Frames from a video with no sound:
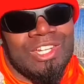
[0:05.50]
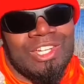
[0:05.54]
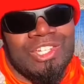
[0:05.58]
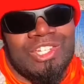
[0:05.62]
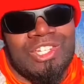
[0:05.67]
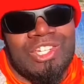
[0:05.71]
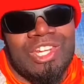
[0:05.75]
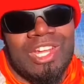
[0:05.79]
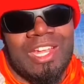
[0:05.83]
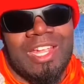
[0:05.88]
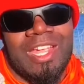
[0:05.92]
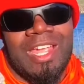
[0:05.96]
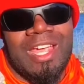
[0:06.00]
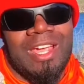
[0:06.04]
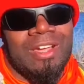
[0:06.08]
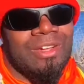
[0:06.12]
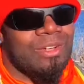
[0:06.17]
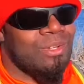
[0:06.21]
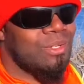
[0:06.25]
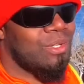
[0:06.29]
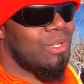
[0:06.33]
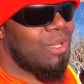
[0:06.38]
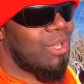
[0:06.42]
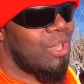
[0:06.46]
check
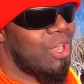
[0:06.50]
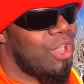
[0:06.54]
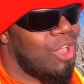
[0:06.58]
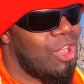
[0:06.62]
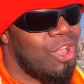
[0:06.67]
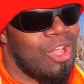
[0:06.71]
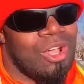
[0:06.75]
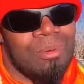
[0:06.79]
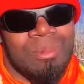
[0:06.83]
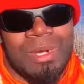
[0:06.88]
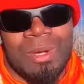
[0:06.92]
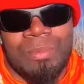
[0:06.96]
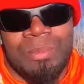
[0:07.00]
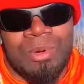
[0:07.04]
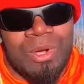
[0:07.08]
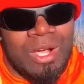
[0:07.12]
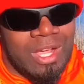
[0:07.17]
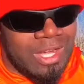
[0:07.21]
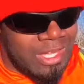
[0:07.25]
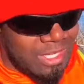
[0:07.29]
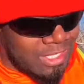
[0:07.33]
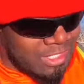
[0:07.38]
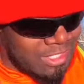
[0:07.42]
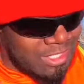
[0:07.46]
out all my
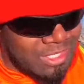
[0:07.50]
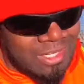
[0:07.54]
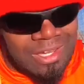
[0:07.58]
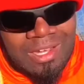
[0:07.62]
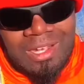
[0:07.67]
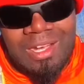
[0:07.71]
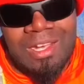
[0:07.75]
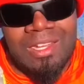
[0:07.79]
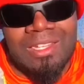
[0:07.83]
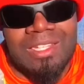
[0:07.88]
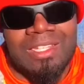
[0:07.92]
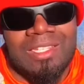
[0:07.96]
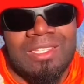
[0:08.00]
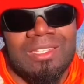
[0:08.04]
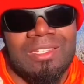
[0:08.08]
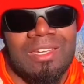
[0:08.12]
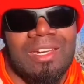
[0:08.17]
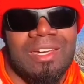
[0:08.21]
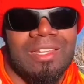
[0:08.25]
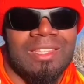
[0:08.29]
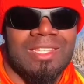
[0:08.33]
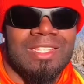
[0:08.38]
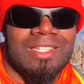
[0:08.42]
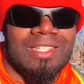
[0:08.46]
products
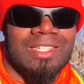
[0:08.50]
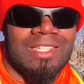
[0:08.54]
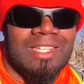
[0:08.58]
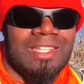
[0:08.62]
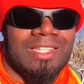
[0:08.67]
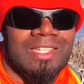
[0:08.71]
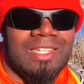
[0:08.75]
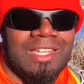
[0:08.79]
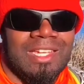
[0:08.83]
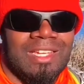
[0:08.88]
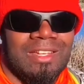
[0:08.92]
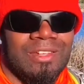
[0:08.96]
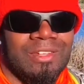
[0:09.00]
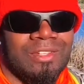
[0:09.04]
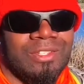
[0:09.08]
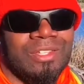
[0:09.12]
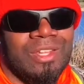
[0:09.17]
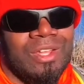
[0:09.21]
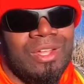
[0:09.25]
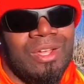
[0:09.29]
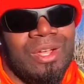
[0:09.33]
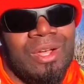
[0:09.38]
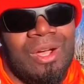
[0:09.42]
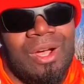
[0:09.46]
on the details,
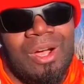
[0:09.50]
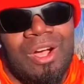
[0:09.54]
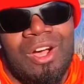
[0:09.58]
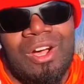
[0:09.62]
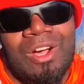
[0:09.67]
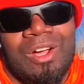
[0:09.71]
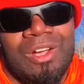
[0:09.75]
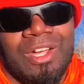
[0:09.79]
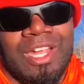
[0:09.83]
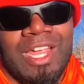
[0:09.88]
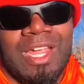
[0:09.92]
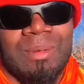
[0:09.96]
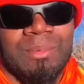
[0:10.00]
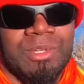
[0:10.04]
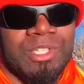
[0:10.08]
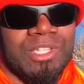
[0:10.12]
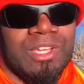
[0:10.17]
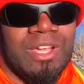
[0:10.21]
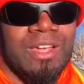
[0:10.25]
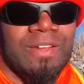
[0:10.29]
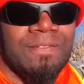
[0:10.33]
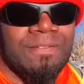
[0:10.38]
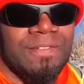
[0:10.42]
all Amazon